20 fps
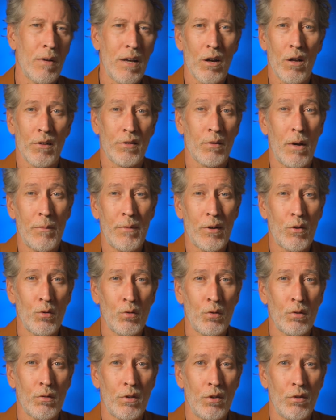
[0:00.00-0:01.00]
It also might be
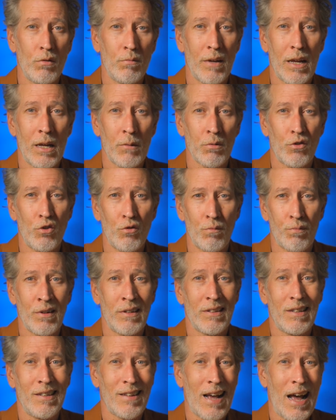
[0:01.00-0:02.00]
cool to be able to
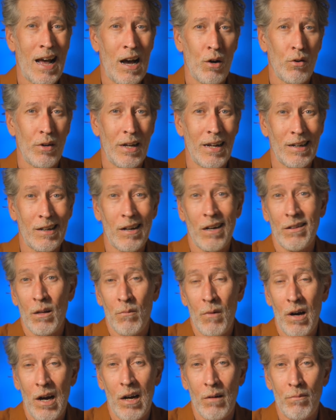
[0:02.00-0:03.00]
print these out and cut
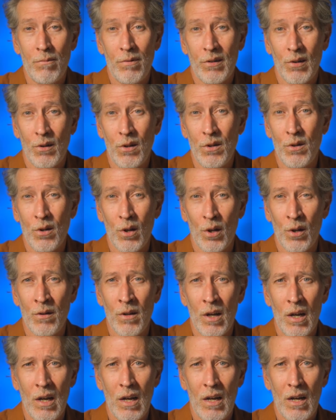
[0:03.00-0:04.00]
them up so you
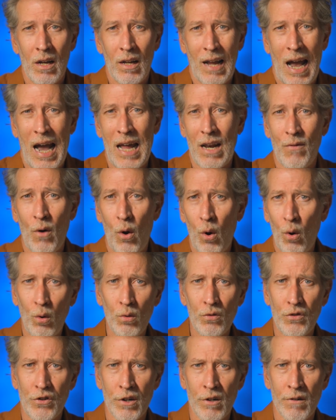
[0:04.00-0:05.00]
could kind of
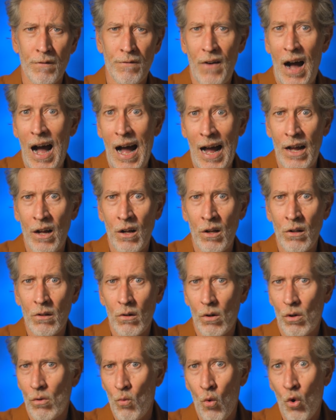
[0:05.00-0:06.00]
hold your
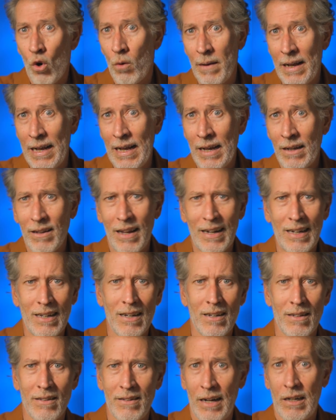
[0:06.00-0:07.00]
file or warband like
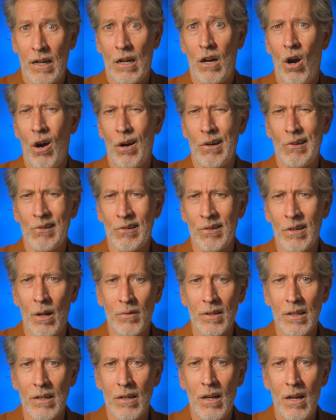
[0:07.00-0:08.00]
a deck of cards or
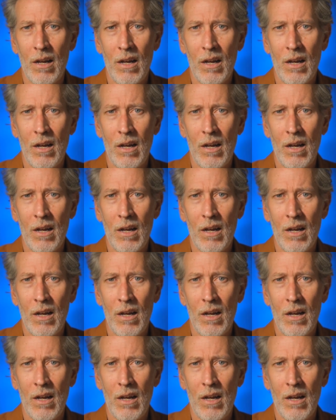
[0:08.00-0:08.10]
something.